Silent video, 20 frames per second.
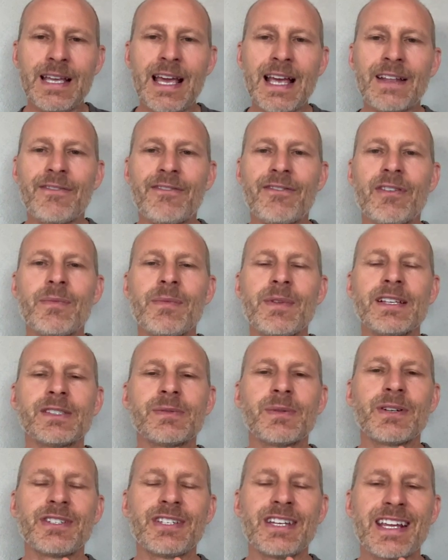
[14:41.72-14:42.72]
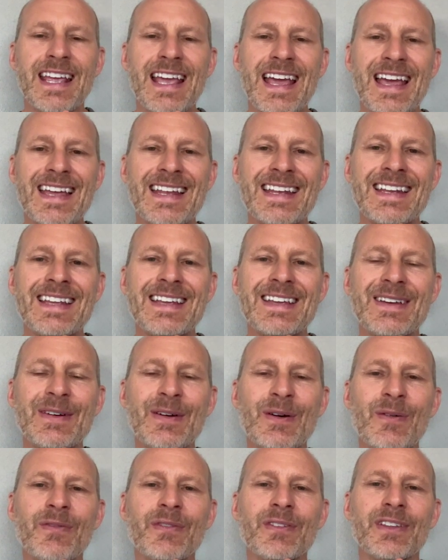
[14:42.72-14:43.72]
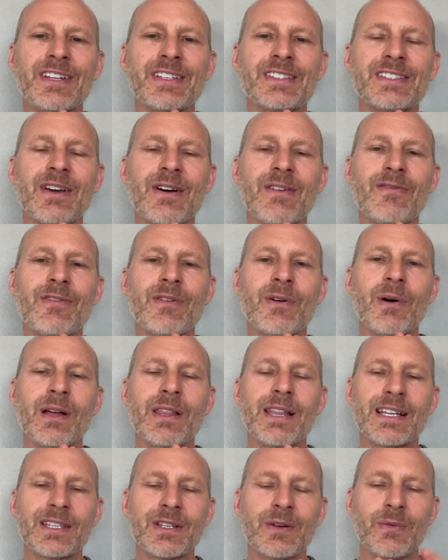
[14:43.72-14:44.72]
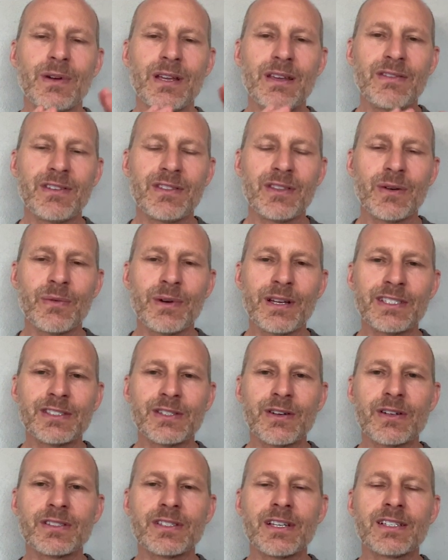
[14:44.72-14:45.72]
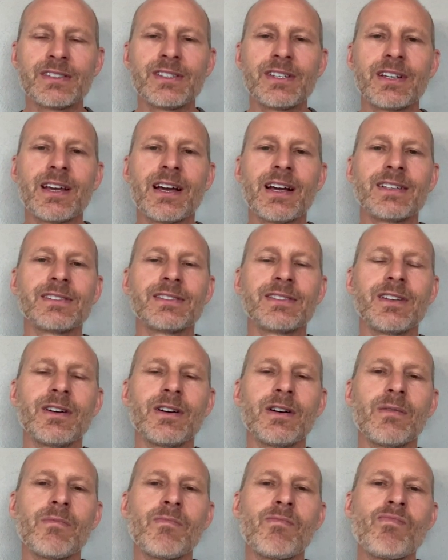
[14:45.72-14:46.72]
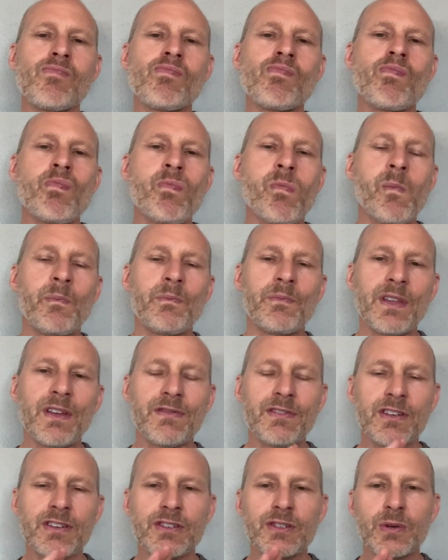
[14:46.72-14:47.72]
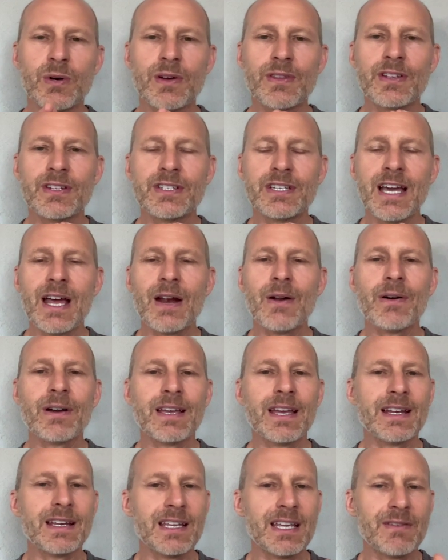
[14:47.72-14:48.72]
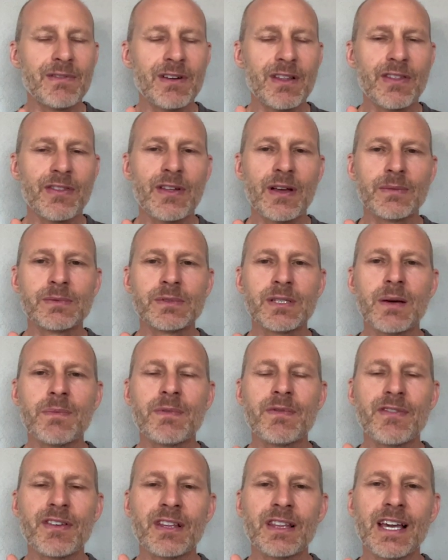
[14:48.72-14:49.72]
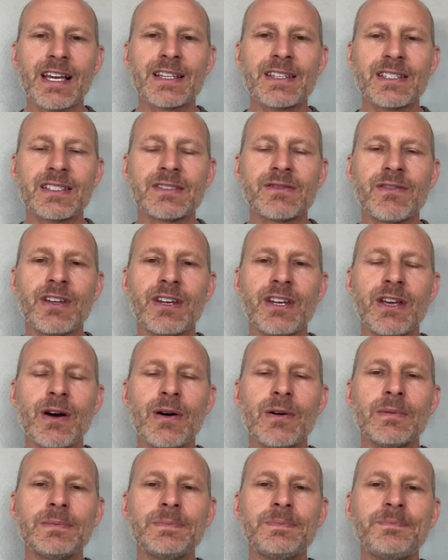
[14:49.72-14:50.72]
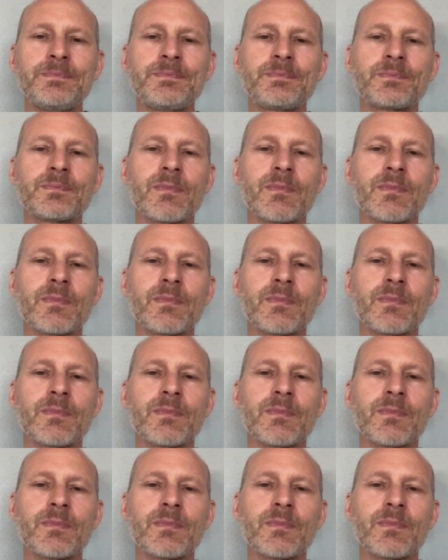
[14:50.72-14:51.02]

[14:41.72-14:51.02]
take from this what you can. Hopefully, it's helpful. I like to weave in the research, as you guys know. If you enjoyed the channel, again, give it a thumbs up. If you like this video,